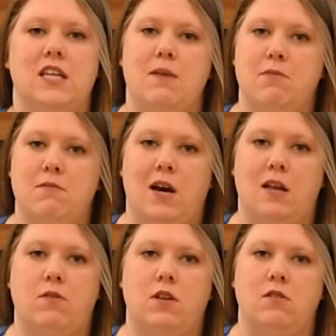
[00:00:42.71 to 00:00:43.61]
keep in
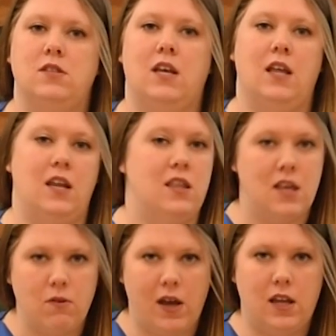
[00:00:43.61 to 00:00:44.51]
mind when using
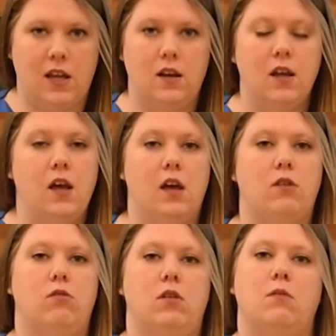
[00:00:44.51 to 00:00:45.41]
anything weighted,
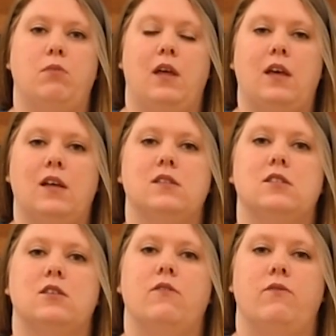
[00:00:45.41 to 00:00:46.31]
including
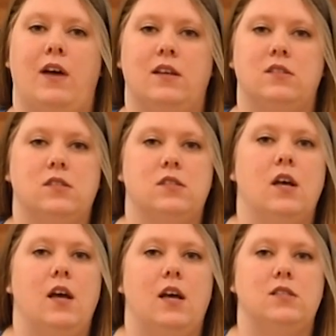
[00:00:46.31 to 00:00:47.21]
blankets, vests,
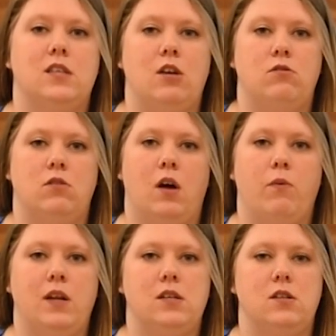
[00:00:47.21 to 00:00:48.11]
is that you do not
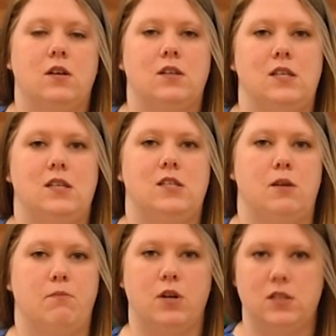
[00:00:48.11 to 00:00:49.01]
want it to exceed
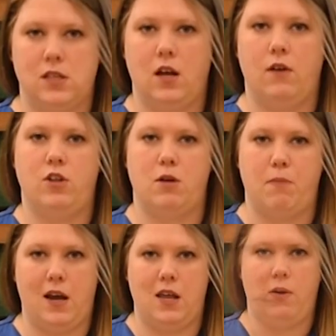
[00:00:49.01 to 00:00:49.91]
10% of their
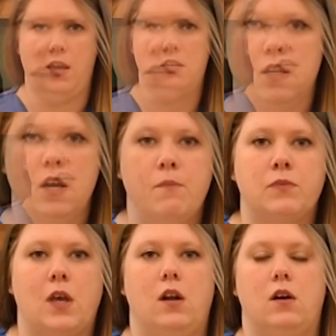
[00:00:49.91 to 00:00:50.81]
body weight.
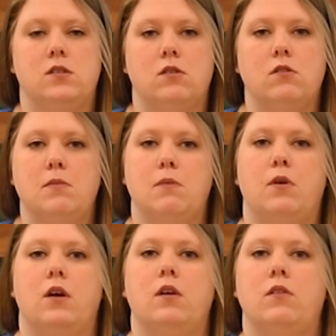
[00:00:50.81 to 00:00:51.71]
And also
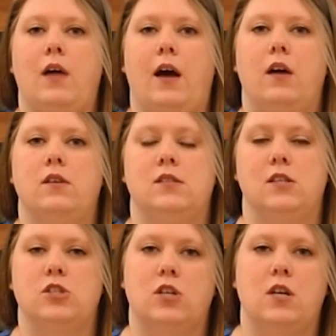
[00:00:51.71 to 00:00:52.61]
remember that
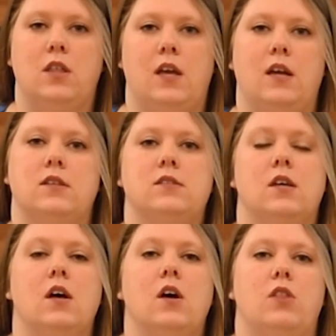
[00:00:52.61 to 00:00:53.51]
sensory things
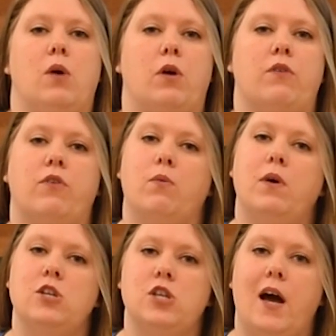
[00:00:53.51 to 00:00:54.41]
that work for
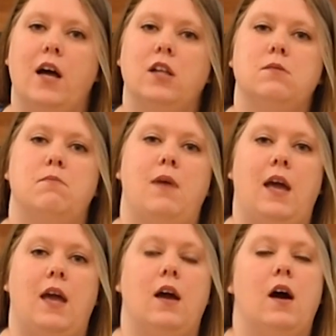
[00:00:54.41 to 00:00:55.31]
one child
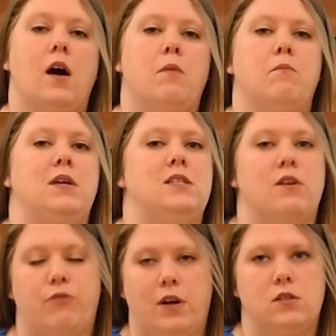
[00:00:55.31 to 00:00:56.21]
may be
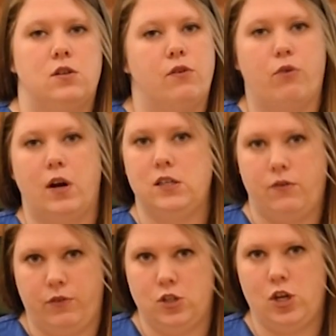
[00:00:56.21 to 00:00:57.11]
different for a
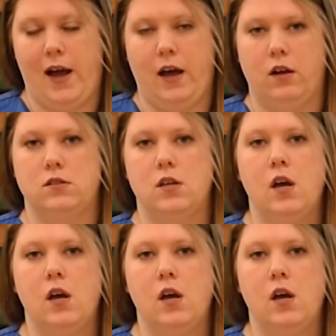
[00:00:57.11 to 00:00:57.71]
different child